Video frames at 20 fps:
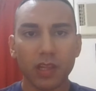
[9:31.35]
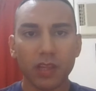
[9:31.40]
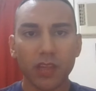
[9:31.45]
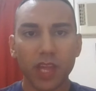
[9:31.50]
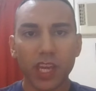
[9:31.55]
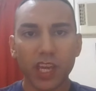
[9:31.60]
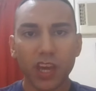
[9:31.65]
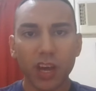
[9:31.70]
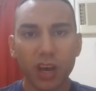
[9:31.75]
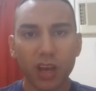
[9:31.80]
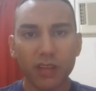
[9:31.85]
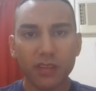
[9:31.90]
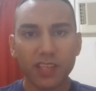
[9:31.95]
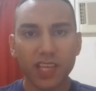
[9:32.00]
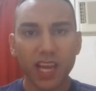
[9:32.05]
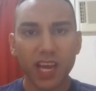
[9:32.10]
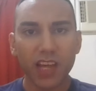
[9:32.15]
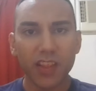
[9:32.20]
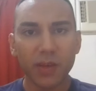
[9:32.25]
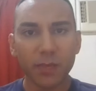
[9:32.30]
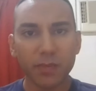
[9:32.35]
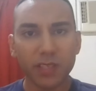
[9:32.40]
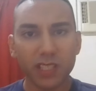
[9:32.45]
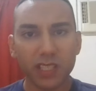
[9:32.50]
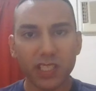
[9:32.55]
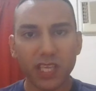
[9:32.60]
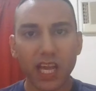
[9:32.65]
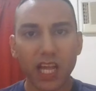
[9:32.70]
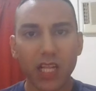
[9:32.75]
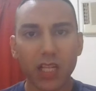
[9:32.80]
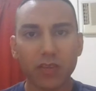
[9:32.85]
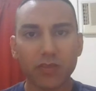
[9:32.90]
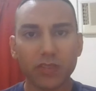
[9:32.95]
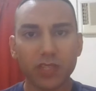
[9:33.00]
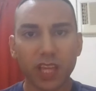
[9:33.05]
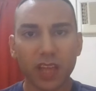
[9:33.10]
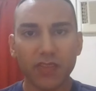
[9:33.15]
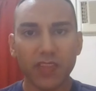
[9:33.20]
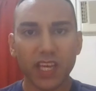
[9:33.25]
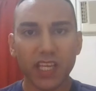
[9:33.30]
They can't tell
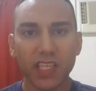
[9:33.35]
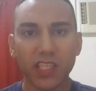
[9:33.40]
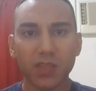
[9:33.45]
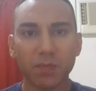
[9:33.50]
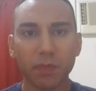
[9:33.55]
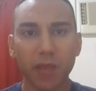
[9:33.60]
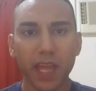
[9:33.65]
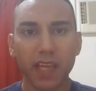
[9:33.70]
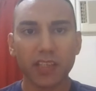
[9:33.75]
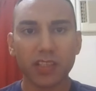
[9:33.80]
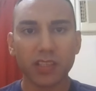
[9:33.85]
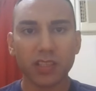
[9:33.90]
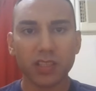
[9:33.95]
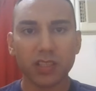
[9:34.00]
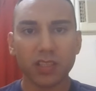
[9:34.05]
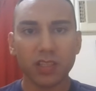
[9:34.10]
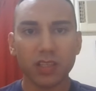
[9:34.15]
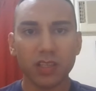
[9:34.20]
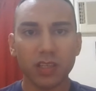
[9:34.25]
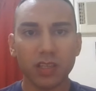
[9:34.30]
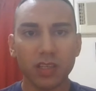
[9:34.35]
themselves that they're special